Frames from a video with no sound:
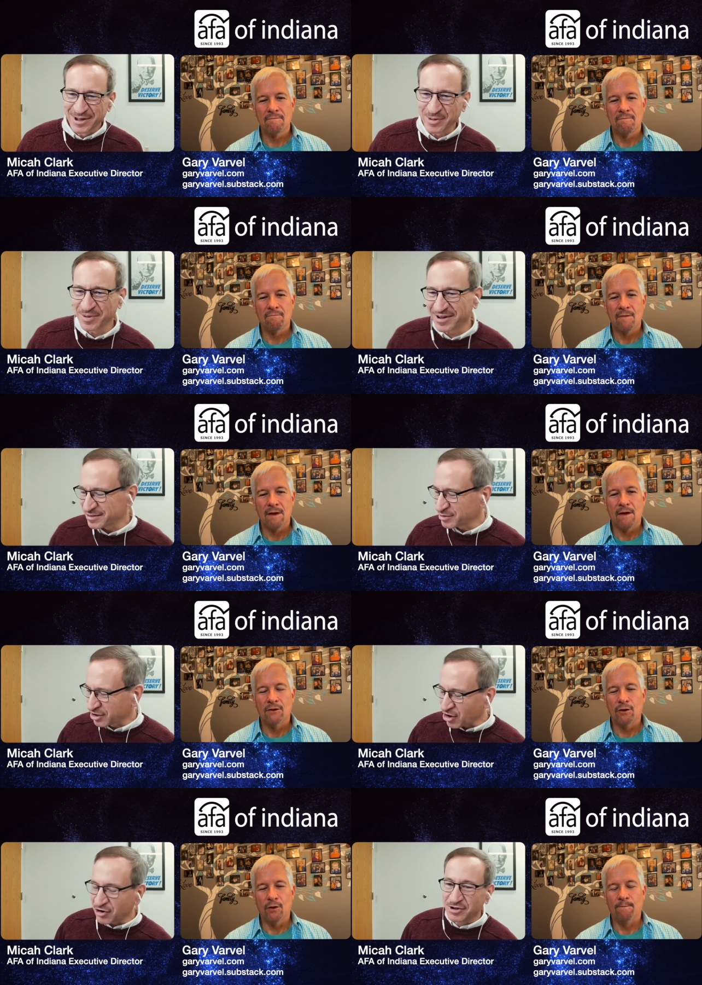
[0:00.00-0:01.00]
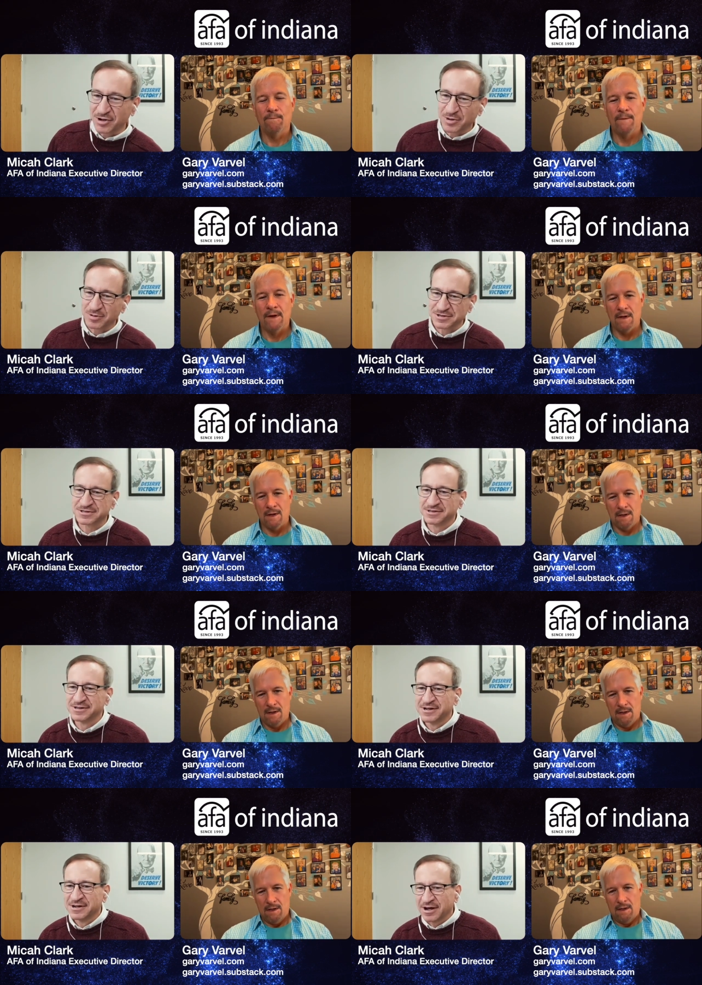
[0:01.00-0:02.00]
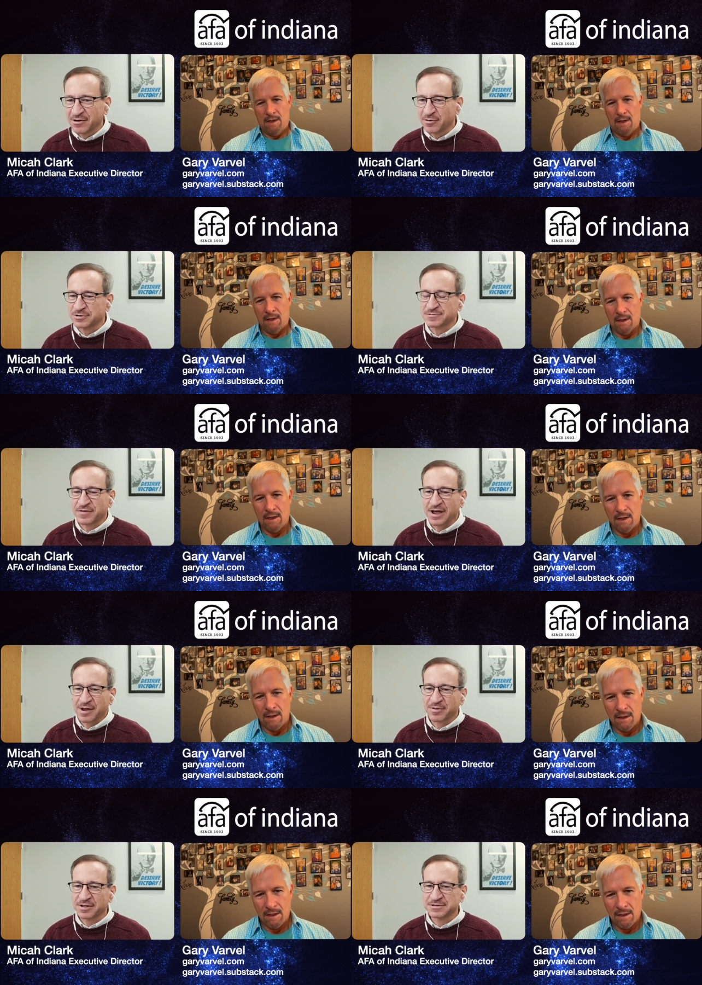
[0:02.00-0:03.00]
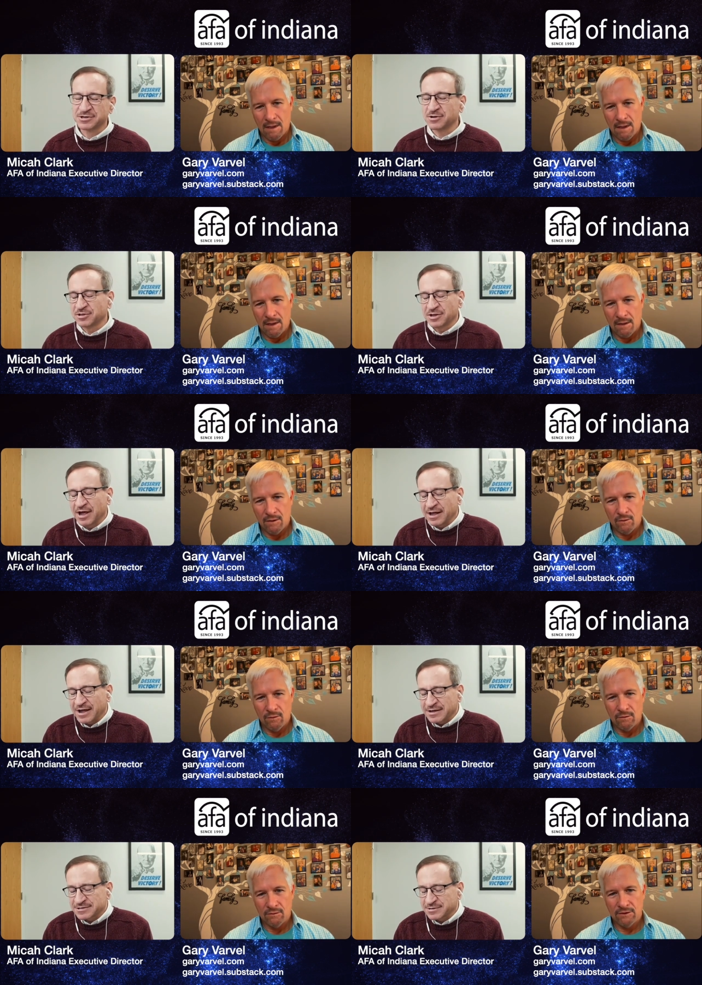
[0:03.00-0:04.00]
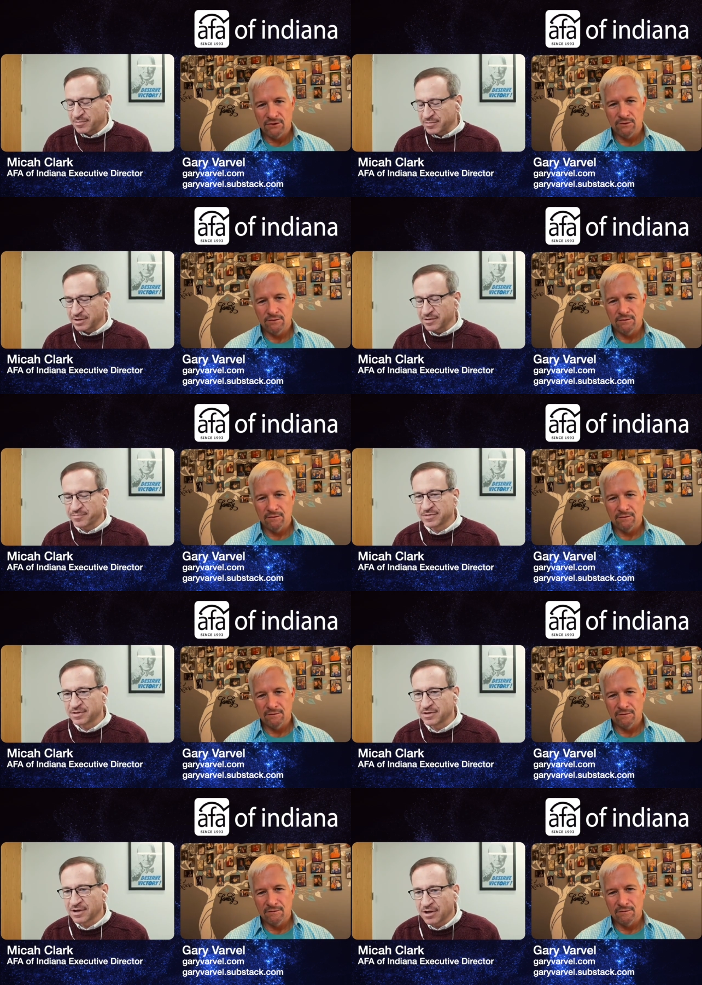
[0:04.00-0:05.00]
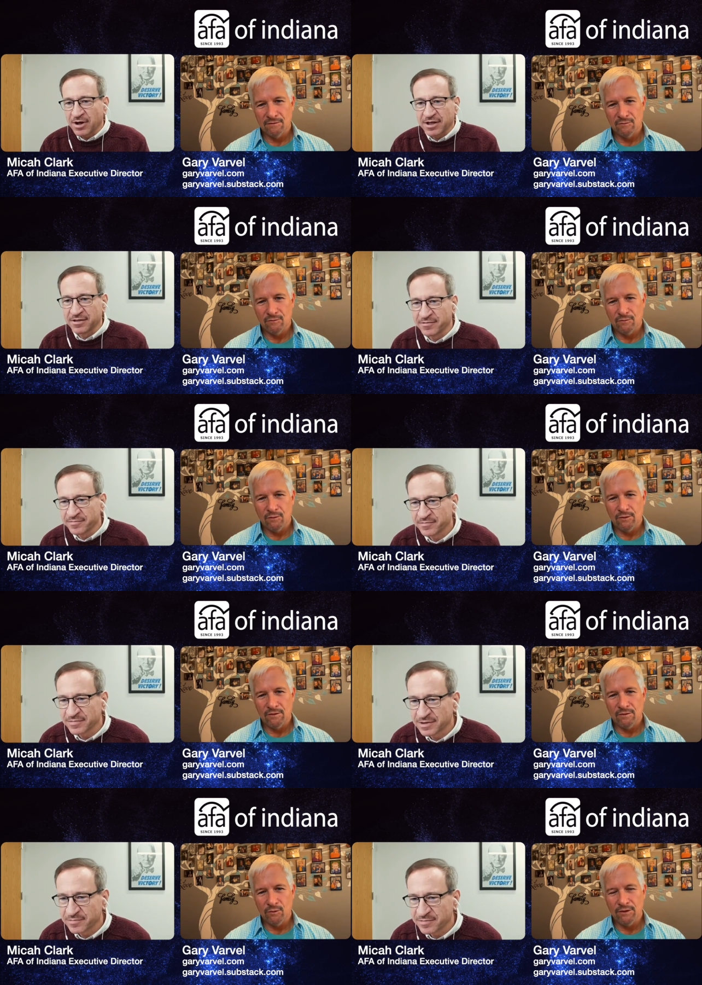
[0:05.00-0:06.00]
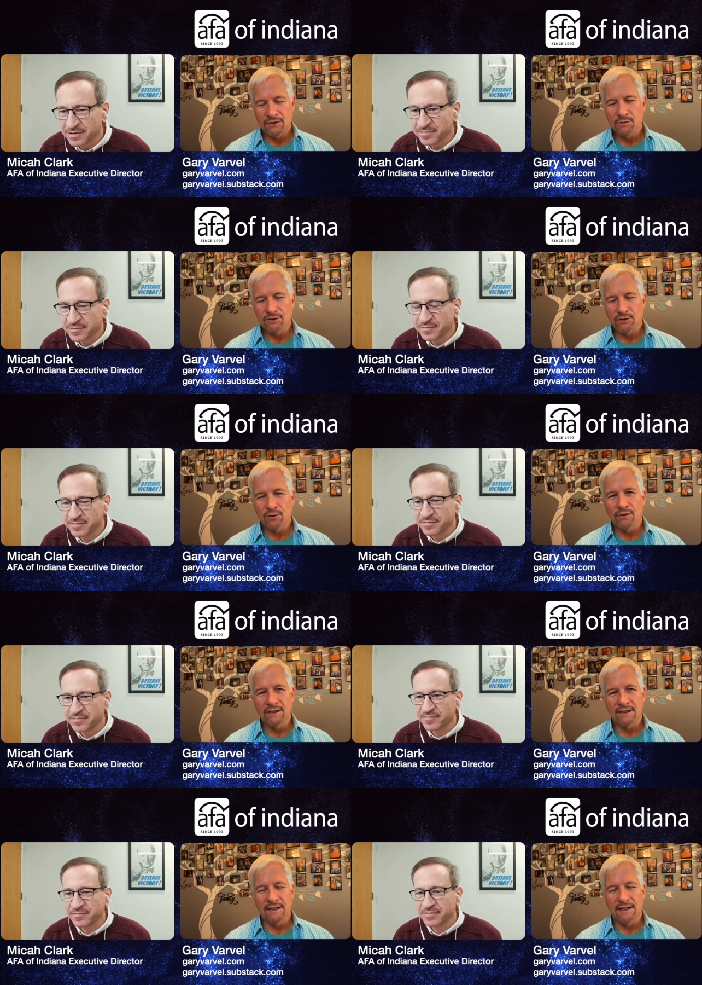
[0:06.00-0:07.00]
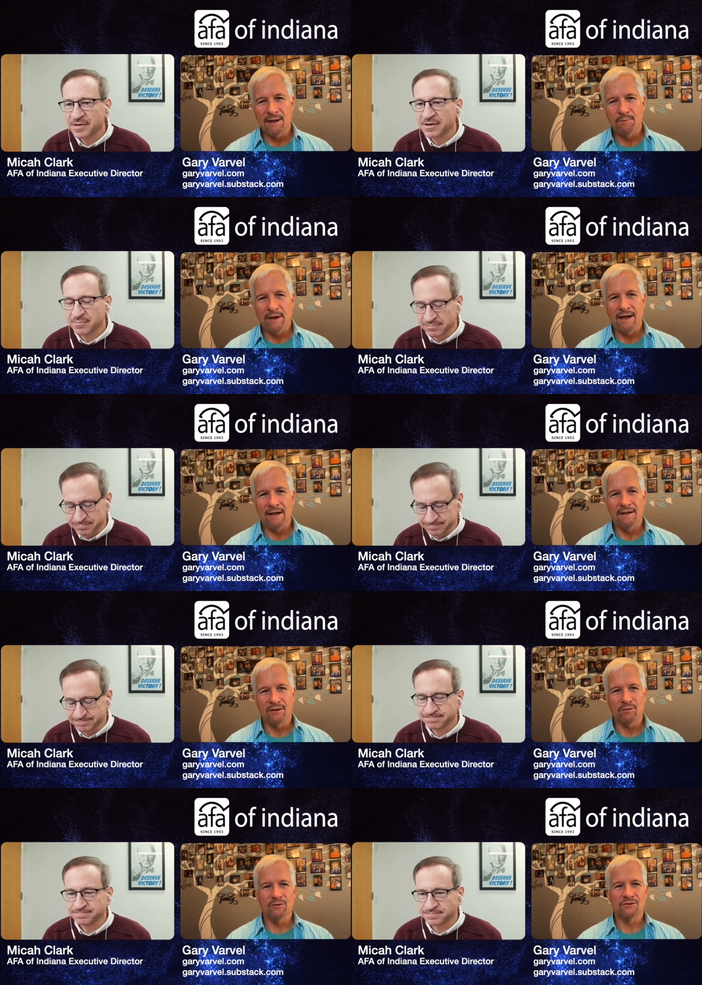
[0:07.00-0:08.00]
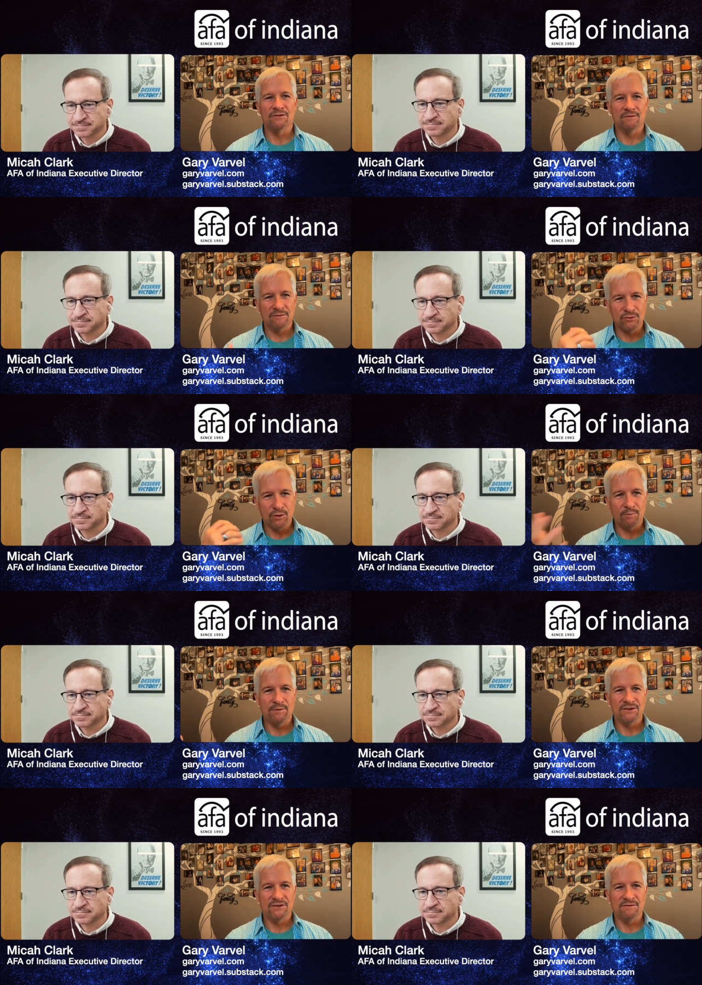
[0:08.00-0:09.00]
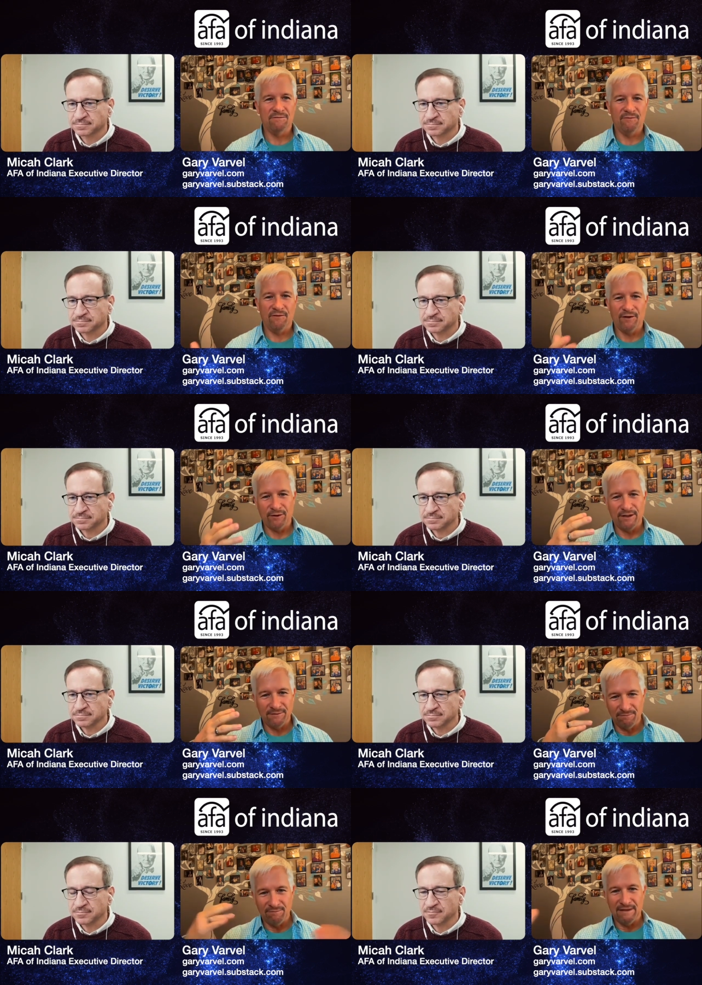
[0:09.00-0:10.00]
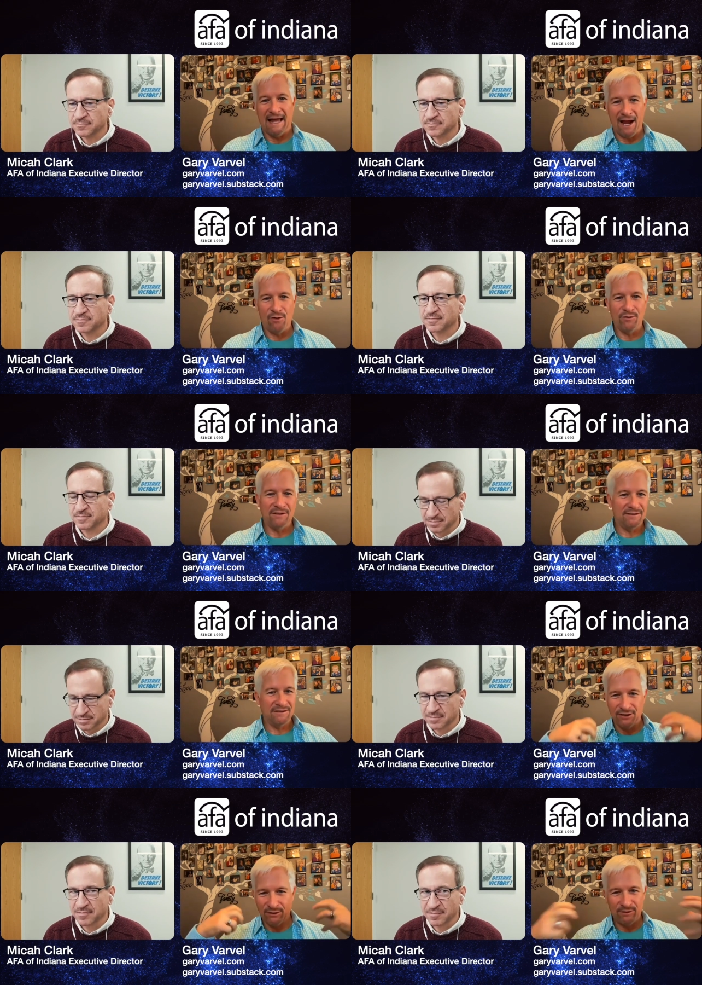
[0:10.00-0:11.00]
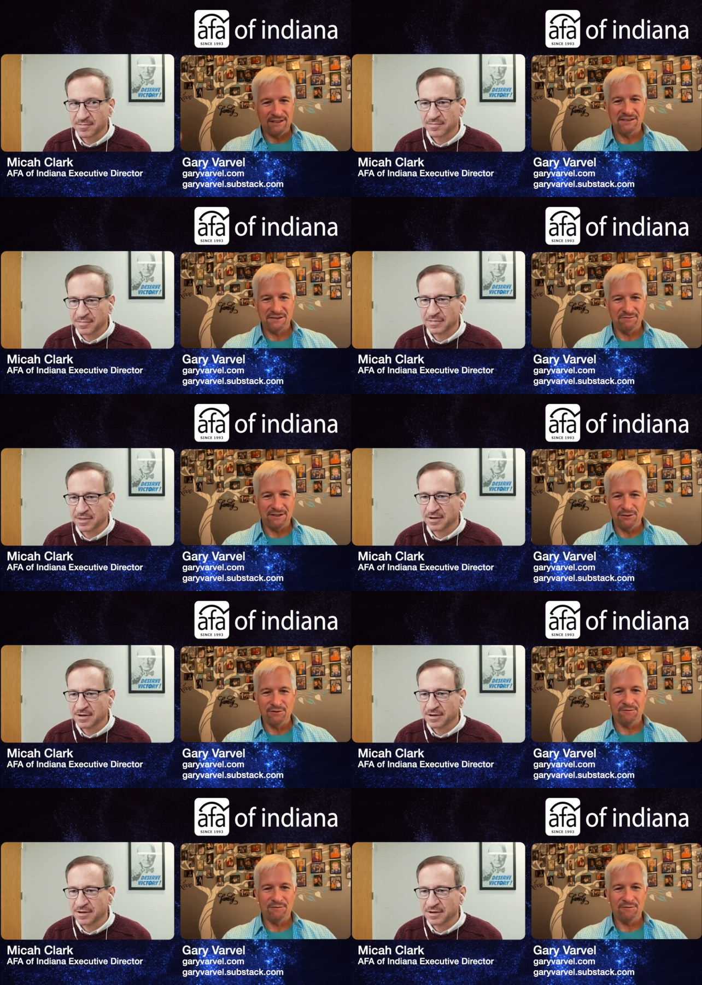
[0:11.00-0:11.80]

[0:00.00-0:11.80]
Speaker 1: But the mm-hmm. cartoon was was fabulous. You, and I guess go ahead. Well,
Speaker 2: this was early in the campaign, mm-hmm. and of course, Trump is very loud, and you know he's in your